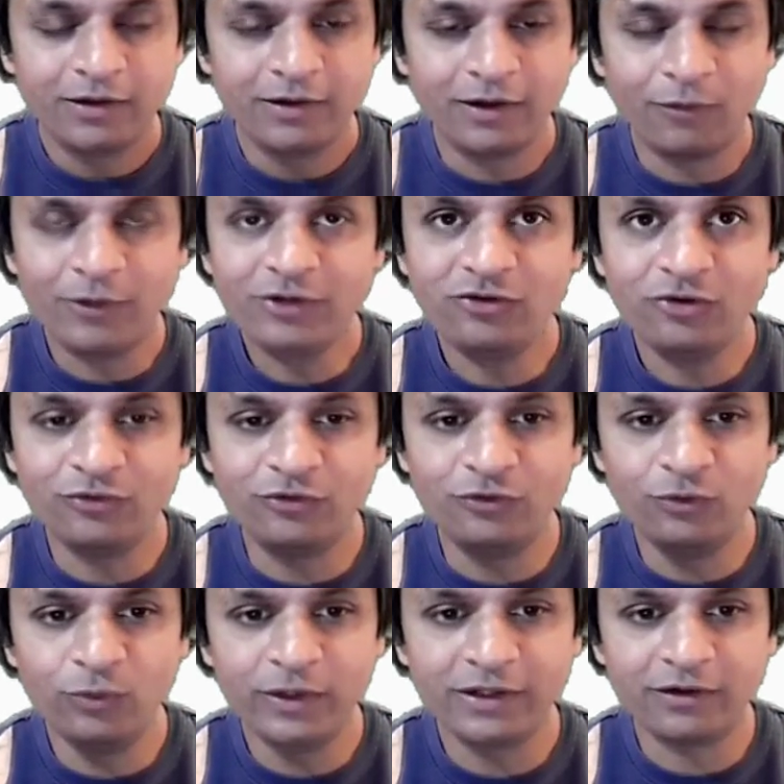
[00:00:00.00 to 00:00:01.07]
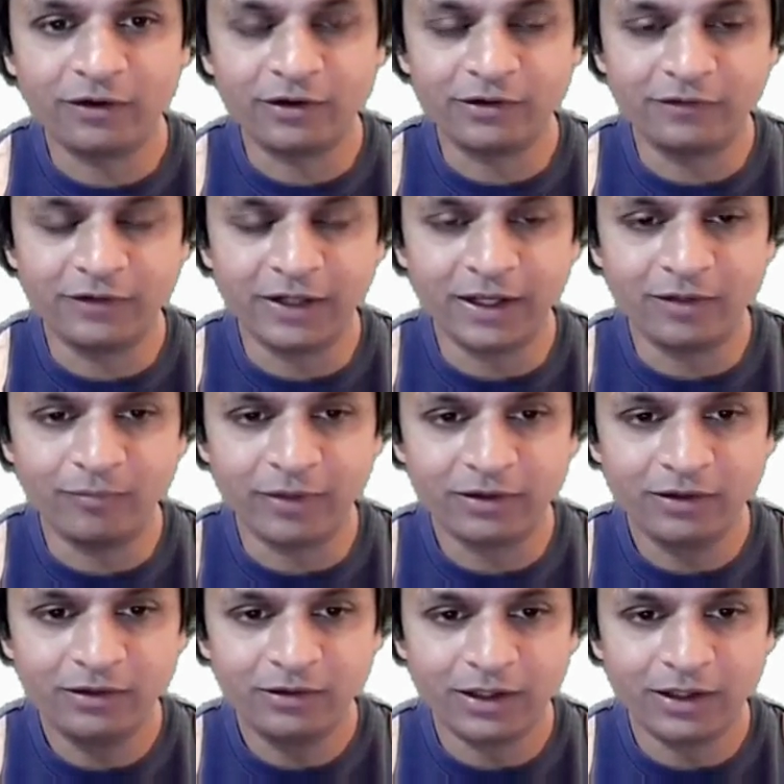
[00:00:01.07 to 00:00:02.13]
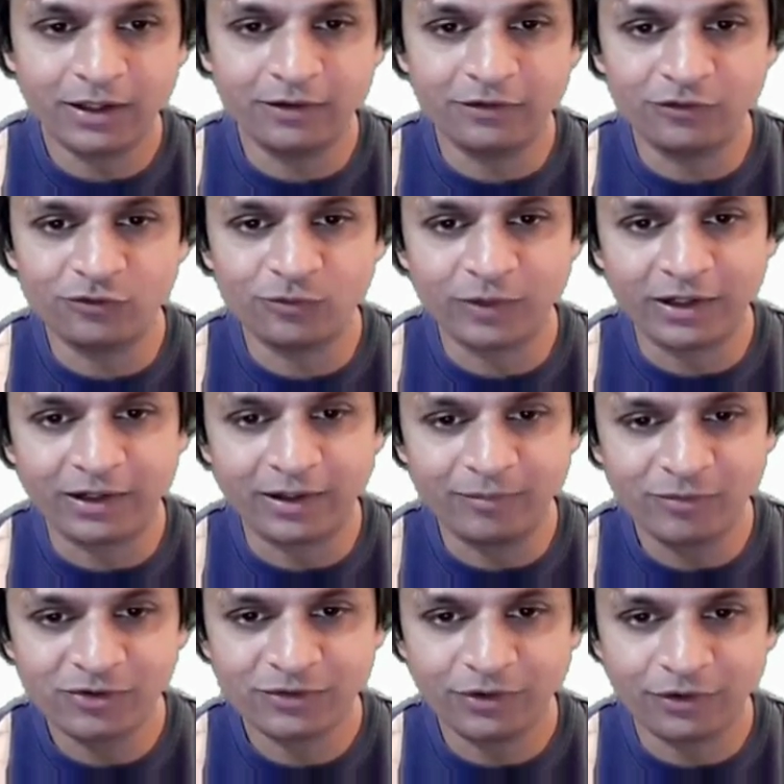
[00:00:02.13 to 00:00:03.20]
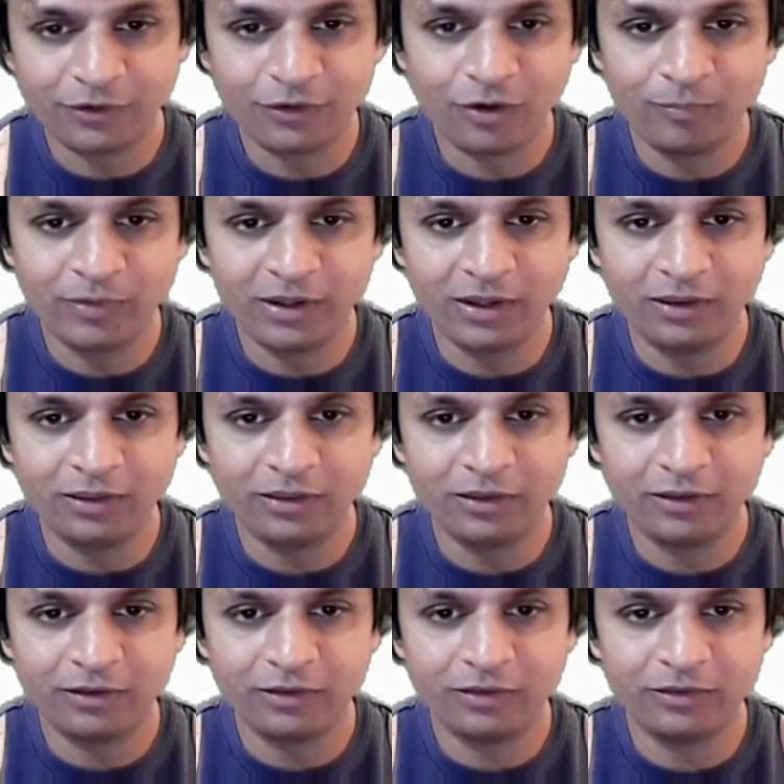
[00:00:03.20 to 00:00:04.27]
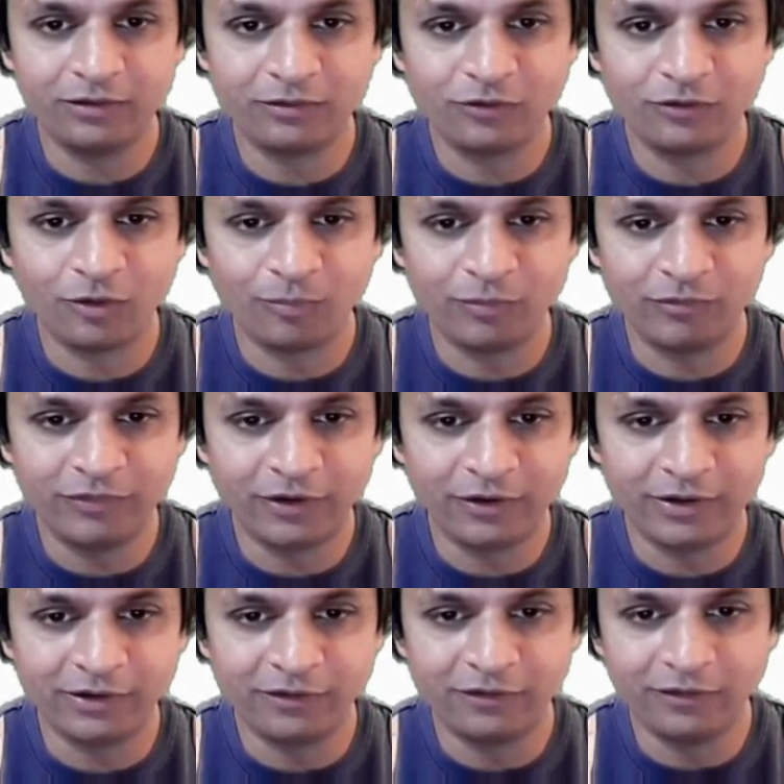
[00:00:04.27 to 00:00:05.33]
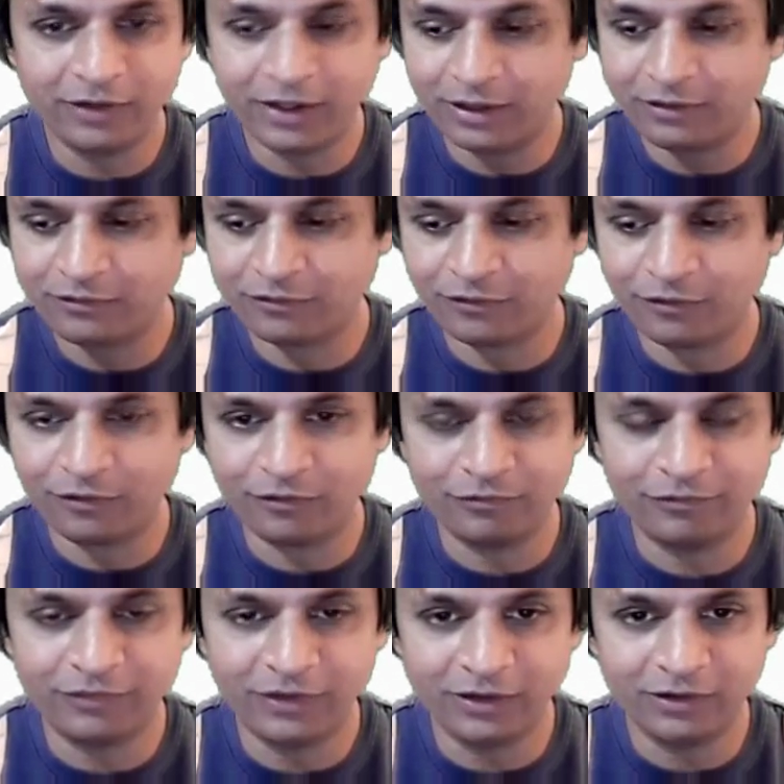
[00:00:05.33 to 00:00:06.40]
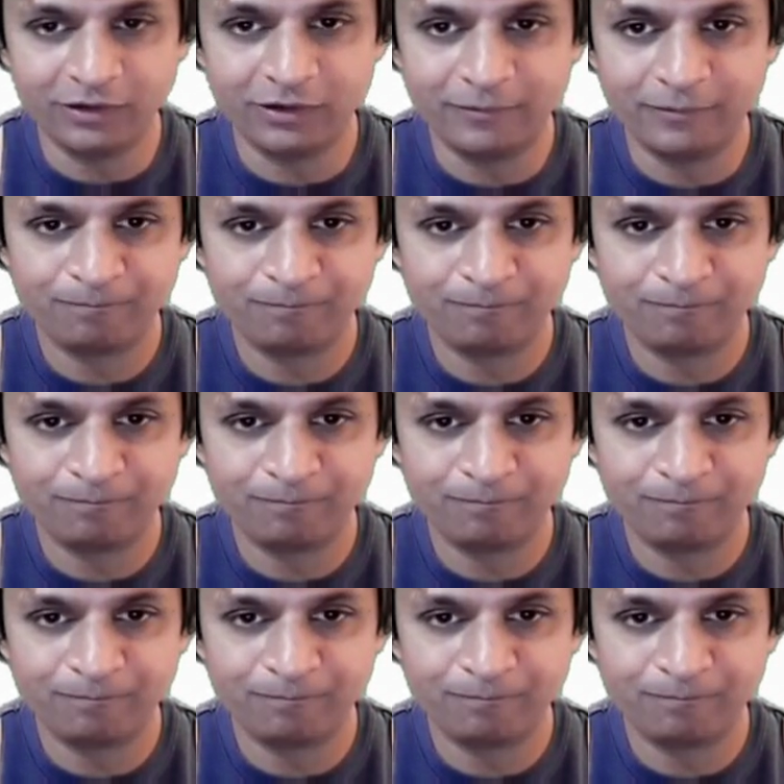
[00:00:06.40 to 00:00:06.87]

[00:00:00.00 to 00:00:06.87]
Now what you do in the onCreate method is, well, I'm just going to copy the top of the onCreate of the